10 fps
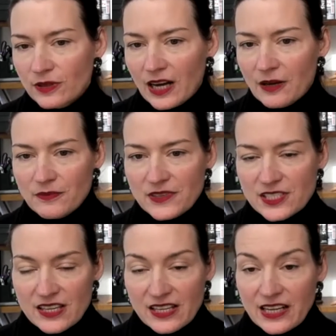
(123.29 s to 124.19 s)

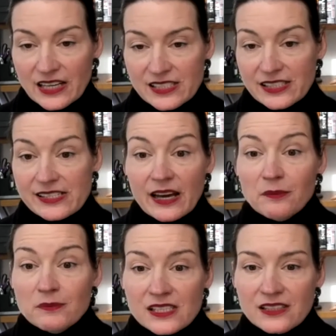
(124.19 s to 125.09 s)
the next
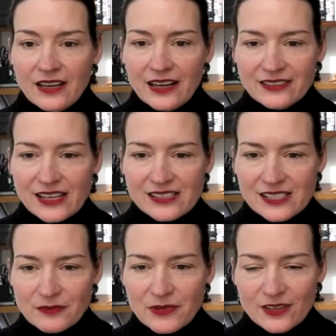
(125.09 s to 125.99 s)
attempt at
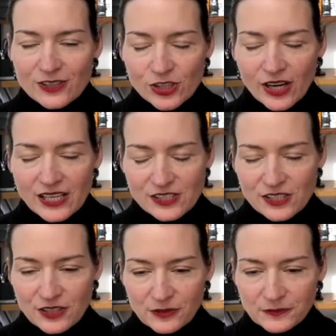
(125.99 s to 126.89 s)
something they're trying to
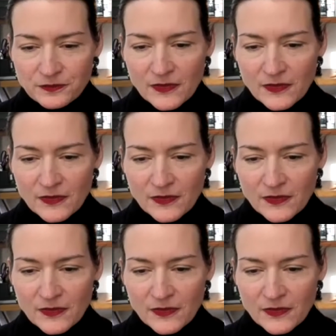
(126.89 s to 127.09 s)
do.